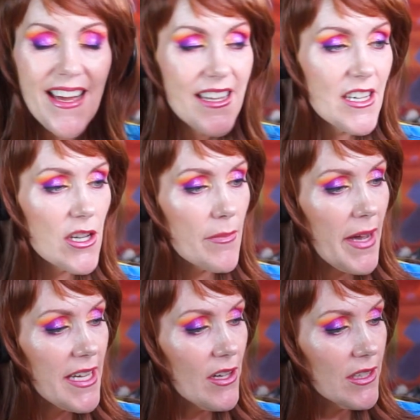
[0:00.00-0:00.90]
think you can
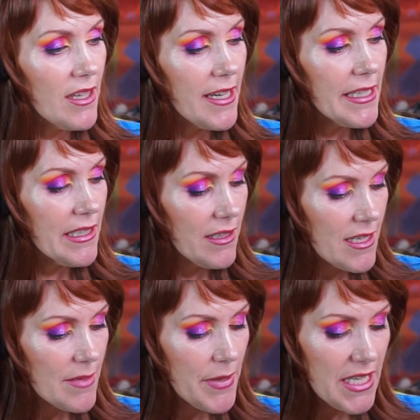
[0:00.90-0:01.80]
buy it online
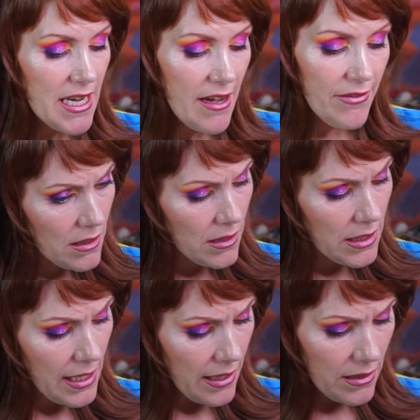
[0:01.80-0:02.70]
as a PDF.
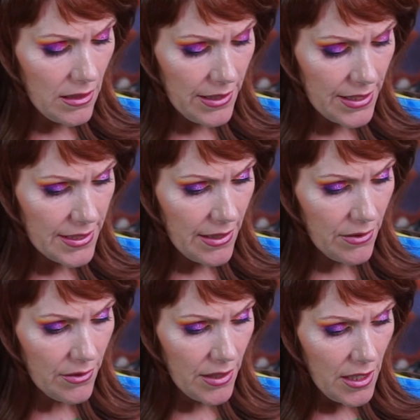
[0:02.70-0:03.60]
Yeah, I think so.